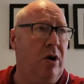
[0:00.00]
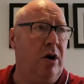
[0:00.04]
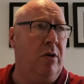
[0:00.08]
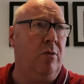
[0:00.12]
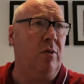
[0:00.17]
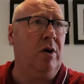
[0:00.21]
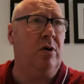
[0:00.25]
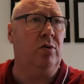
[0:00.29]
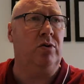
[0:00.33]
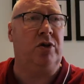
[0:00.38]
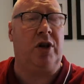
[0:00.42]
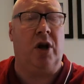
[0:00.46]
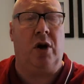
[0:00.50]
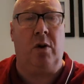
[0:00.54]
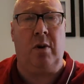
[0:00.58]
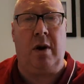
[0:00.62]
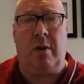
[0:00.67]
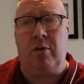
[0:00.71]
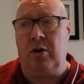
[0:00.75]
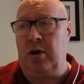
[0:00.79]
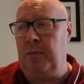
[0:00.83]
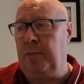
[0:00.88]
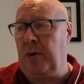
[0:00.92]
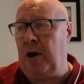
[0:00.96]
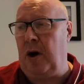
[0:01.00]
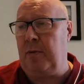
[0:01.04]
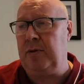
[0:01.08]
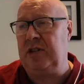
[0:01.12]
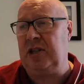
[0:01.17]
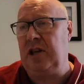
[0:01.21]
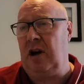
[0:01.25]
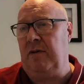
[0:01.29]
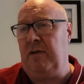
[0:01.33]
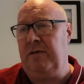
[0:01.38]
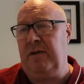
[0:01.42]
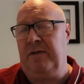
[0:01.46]
what I will do, I'm going to buy
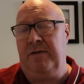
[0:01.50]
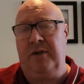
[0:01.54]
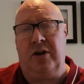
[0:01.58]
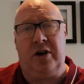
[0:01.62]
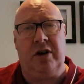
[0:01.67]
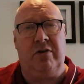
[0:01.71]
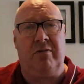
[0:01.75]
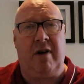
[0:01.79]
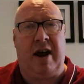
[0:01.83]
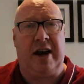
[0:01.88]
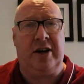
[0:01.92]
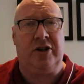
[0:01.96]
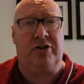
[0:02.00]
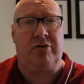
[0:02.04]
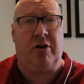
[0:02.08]
myself a fucking Range